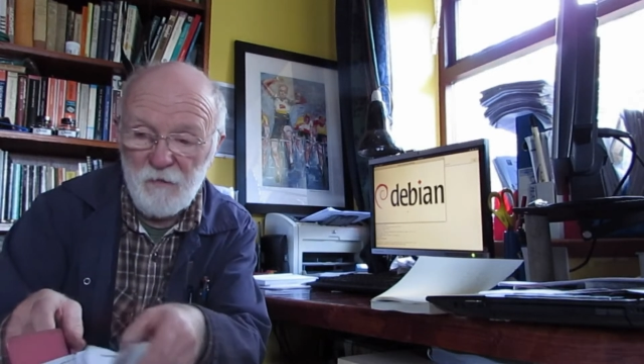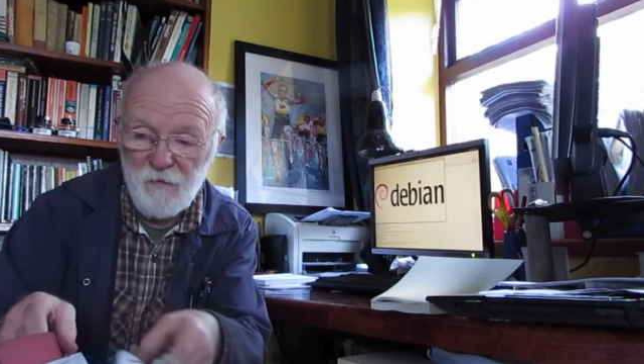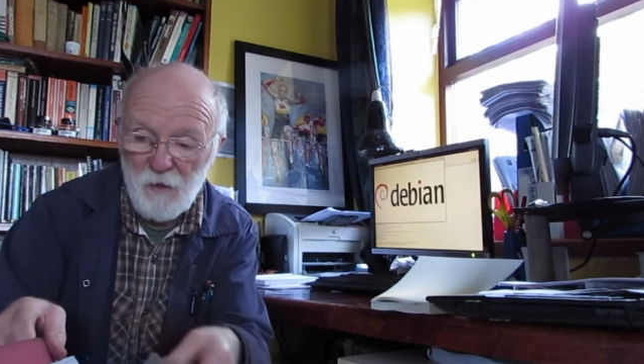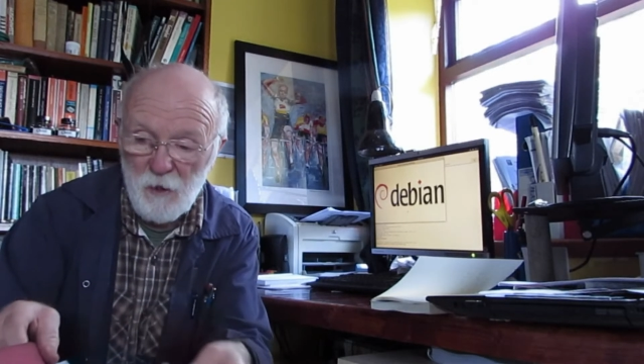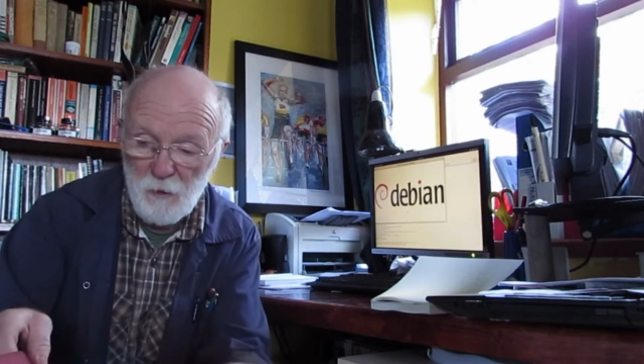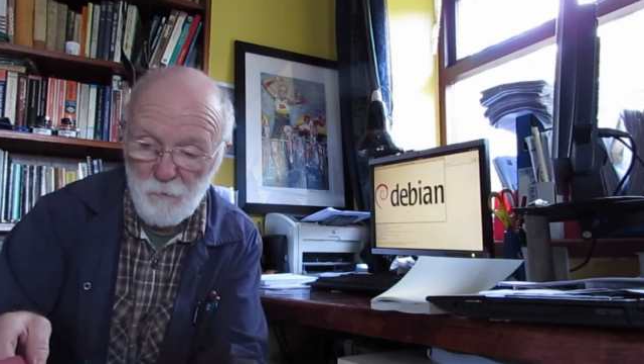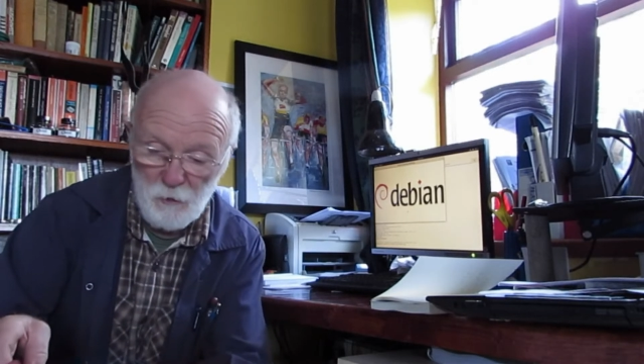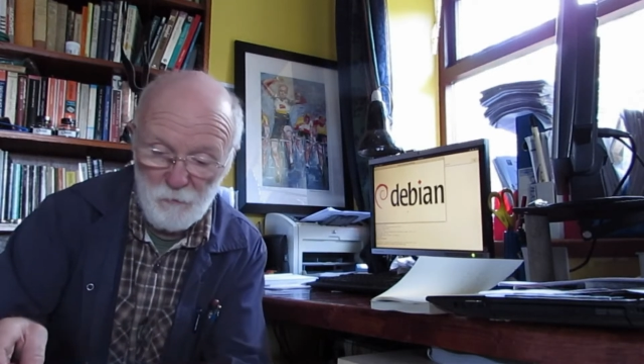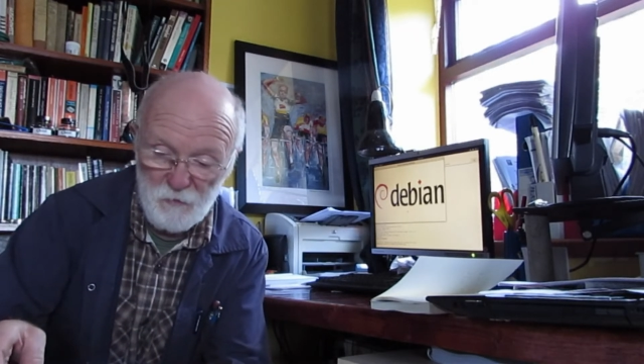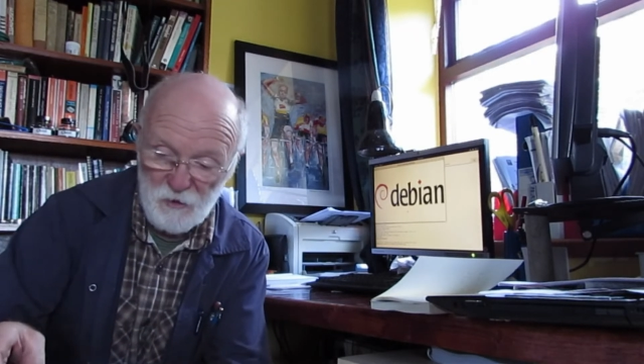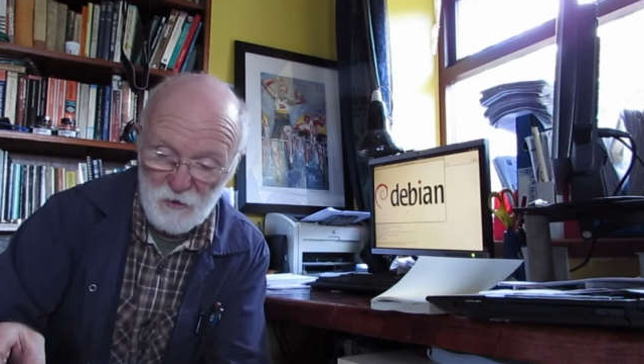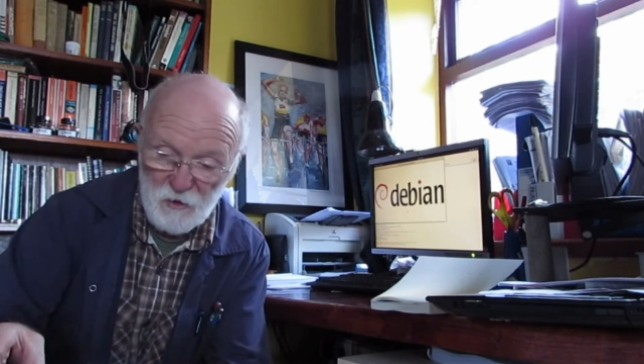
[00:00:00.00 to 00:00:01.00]
for our
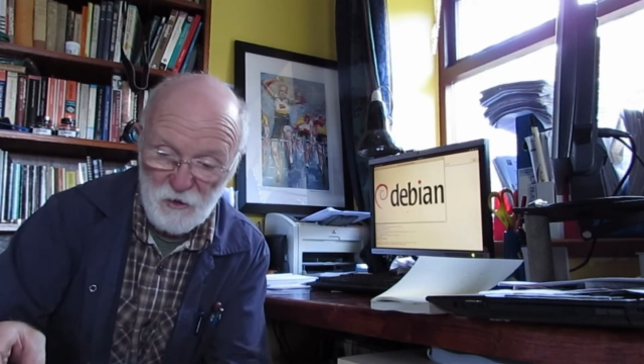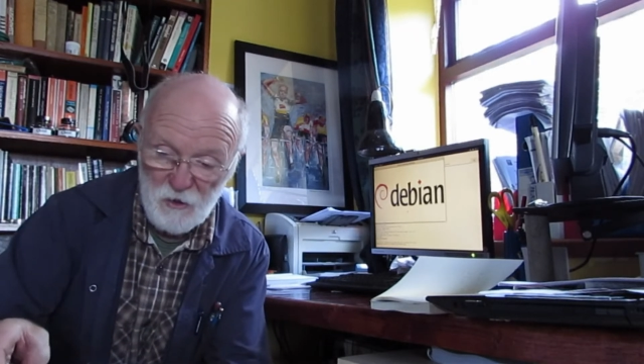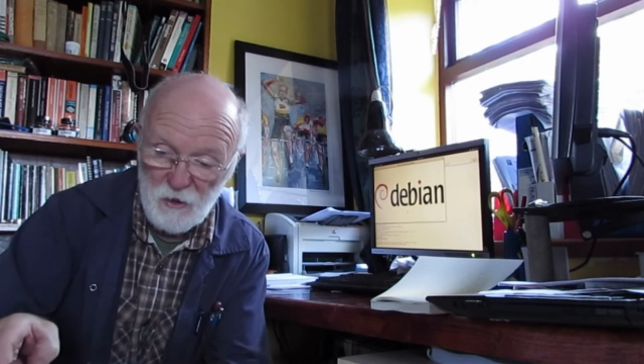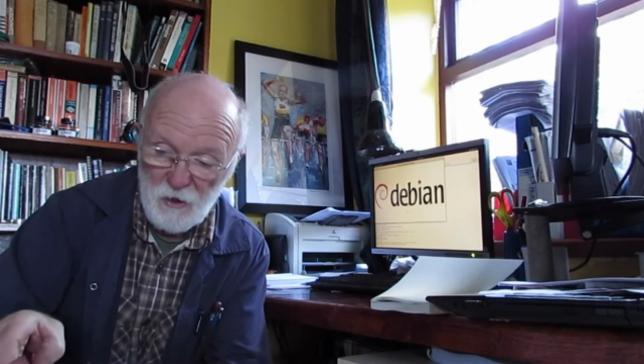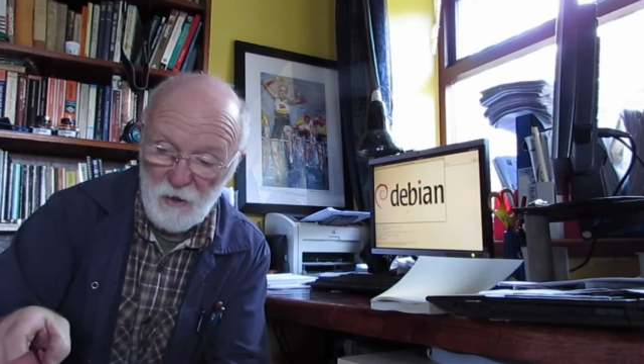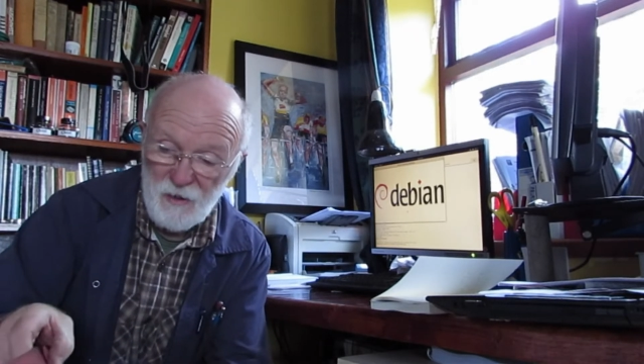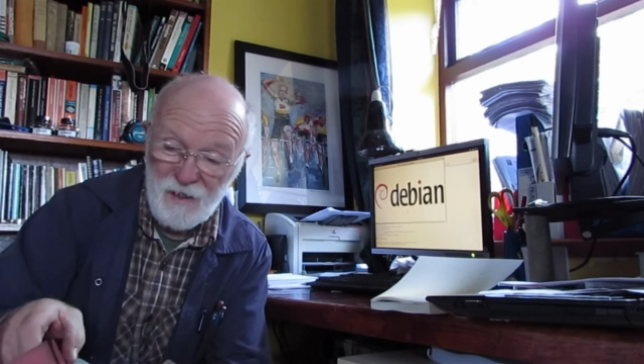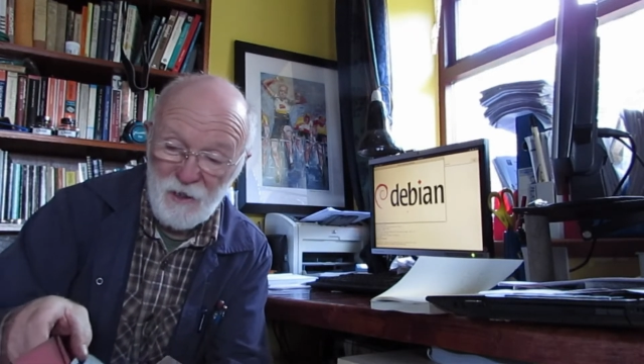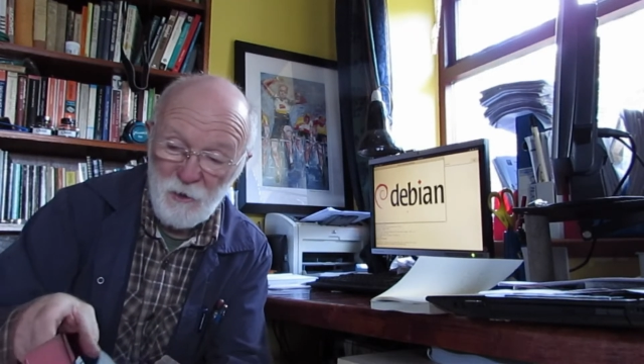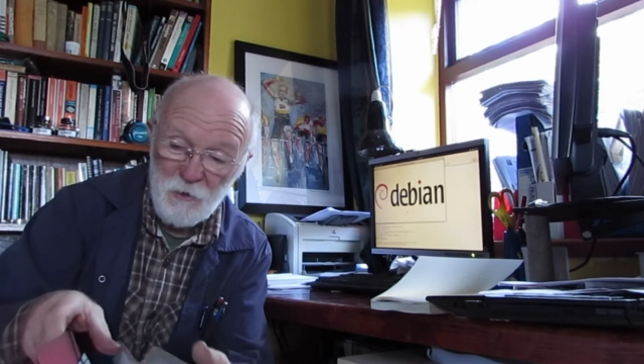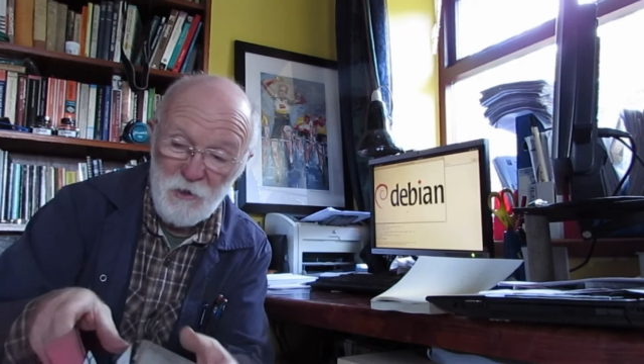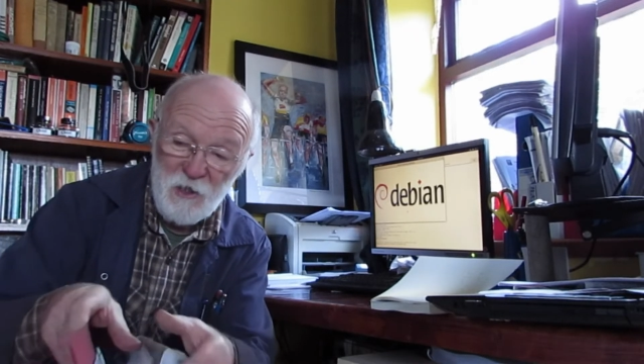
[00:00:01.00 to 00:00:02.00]
purposes.
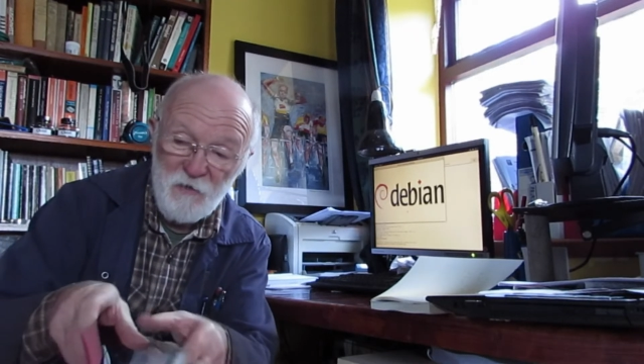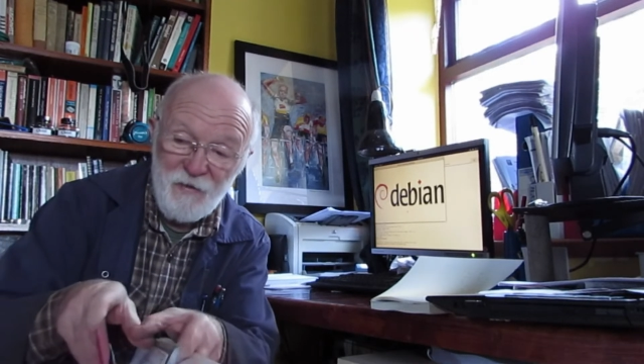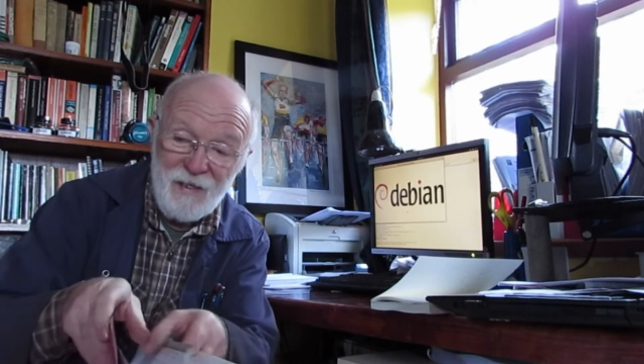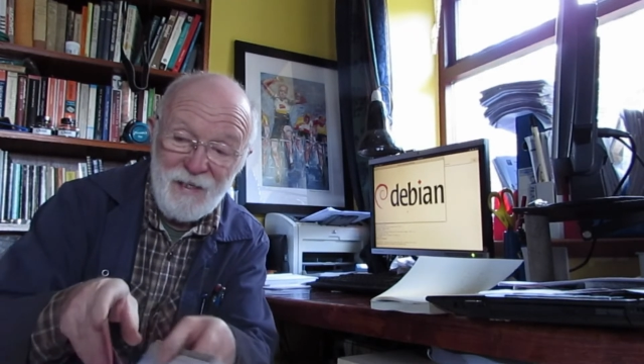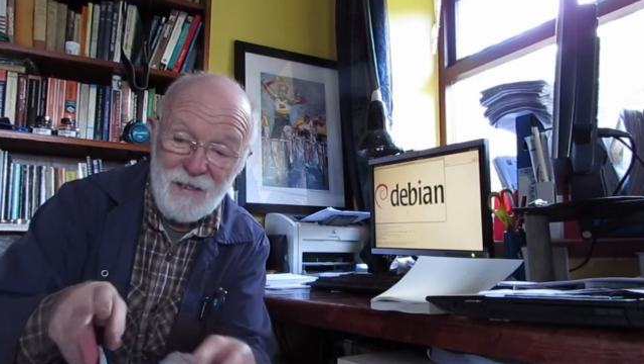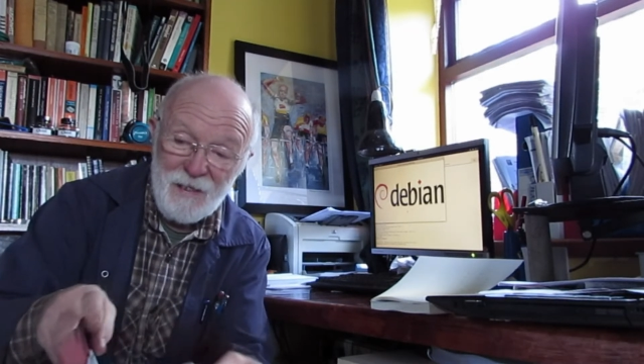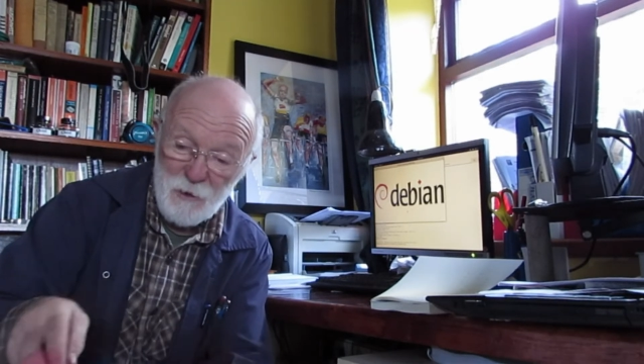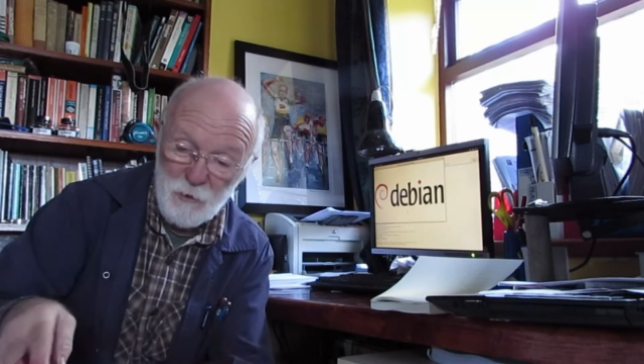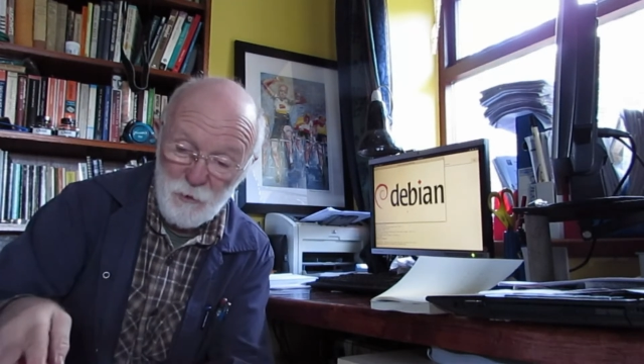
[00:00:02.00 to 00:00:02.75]
It doesn't have any nice